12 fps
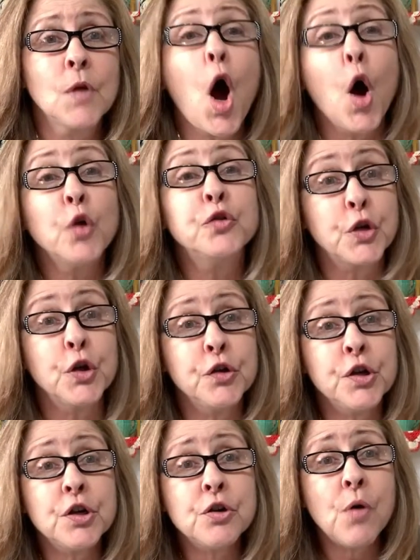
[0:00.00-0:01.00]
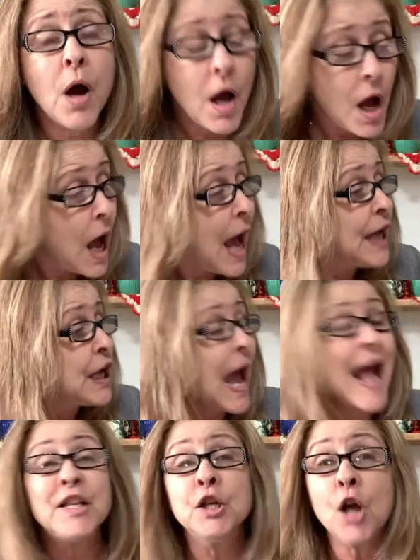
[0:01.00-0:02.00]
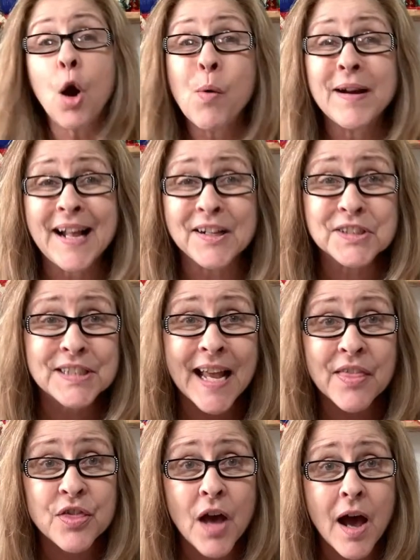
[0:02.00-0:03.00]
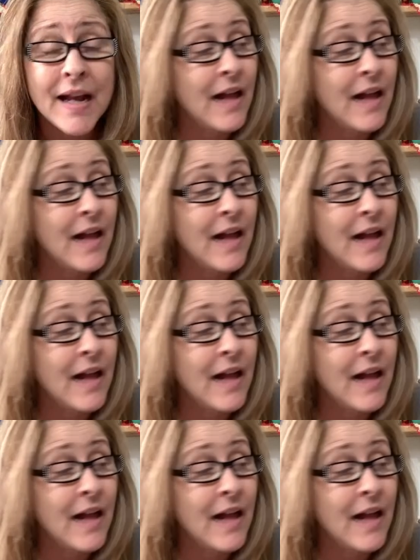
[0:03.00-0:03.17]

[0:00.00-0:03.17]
Oh, do you? And you know what else I thought?